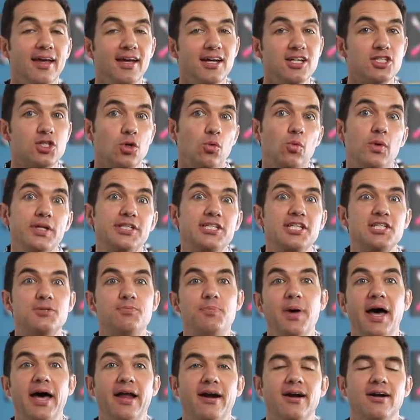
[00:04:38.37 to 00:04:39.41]
So which is
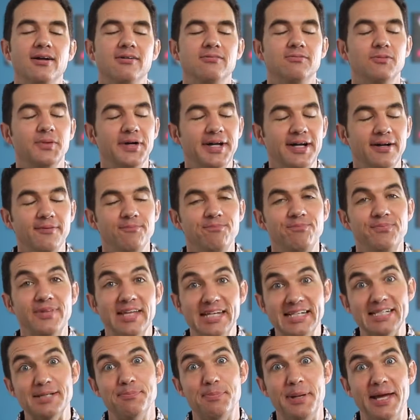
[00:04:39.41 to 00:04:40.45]
better? Well,
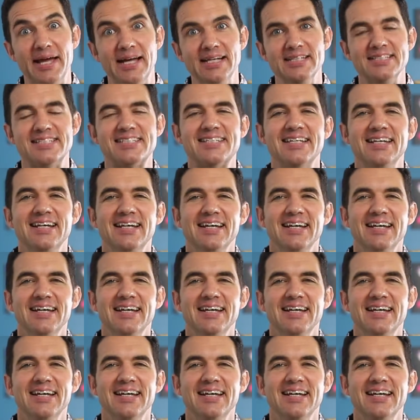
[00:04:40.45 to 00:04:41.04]
it depends.